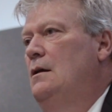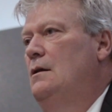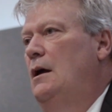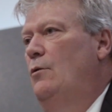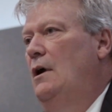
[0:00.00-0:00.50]

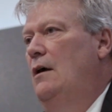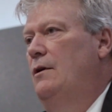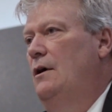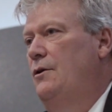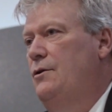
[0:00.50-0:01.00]
They will have
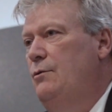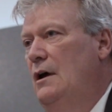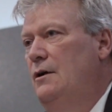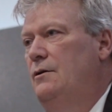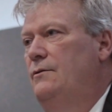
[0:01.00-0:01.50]
another
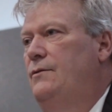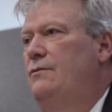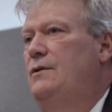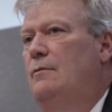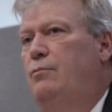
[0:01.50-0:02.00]

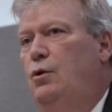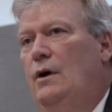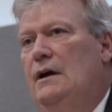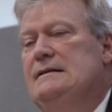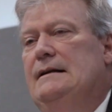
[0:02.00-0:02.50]
350
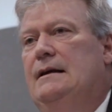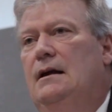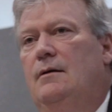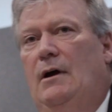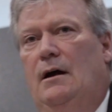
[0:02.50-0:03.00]
employees in
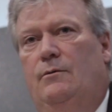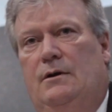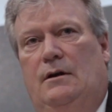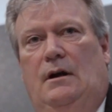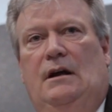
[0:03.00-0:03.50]
Kitimat
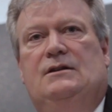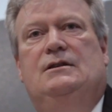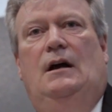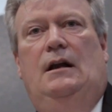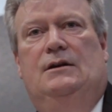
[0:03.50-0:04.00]
within the next
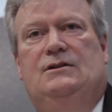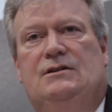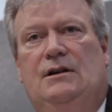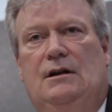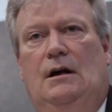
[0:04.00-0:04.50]

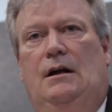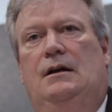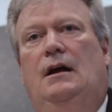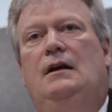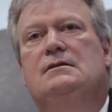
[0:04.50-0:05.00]
60 to 90
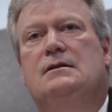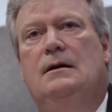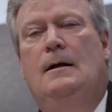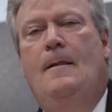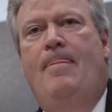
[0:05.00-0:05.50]
days.
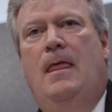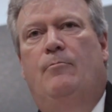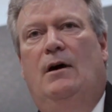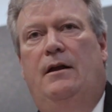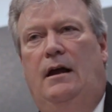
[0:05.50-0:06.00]

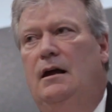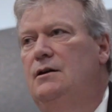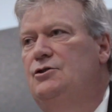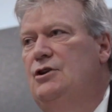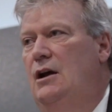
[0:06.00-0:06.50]
And by the
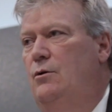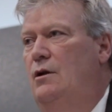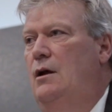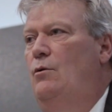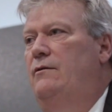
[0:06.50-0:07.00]
end of
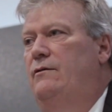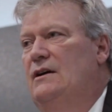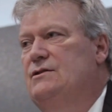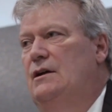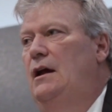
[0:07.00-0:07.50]
January, they will have
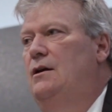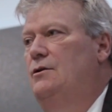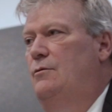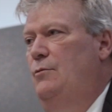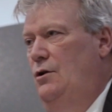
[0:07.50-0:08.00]
invested
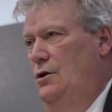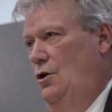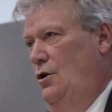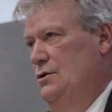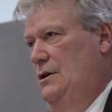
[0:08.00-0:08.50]
$800 million in
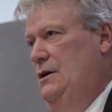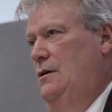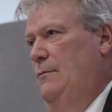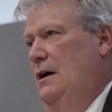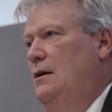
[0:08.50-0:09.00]

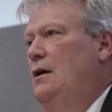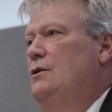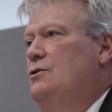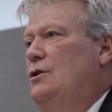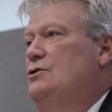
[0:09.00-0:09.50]
Kitimat
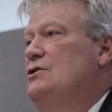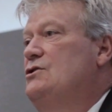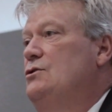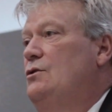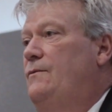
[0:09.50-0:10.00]
to
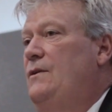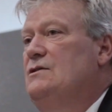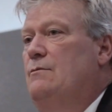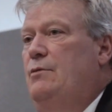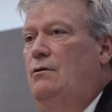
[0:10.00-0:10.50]
just do the
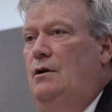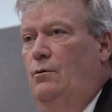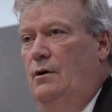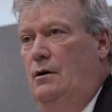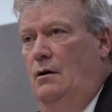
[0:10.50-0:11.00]
feasibility
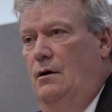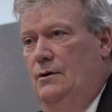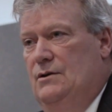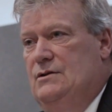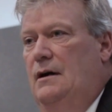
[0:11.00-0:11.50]
work on
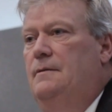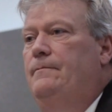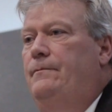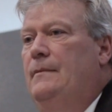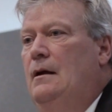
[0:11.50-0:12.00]
their site.
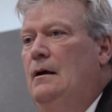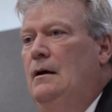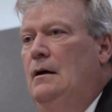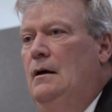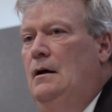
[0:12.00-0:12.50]

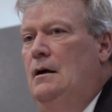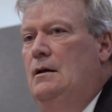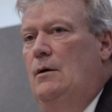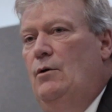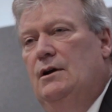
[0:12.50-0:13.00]

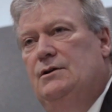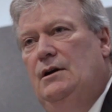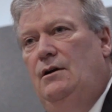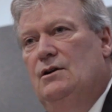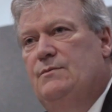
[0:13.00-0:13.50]
They will
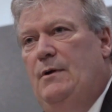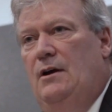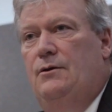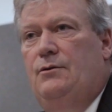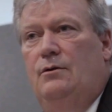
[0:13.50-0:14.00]
continue to
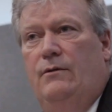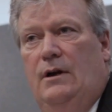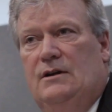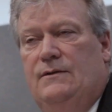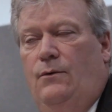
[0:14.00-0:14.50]
spend through to the
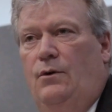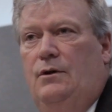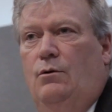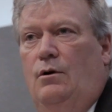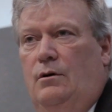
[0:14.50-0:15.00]
next 4th
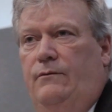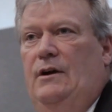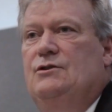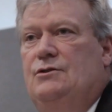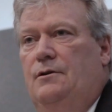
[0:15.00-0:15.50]
quarter of
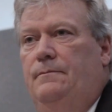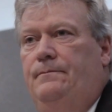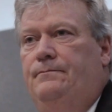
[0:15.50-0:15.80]
next year.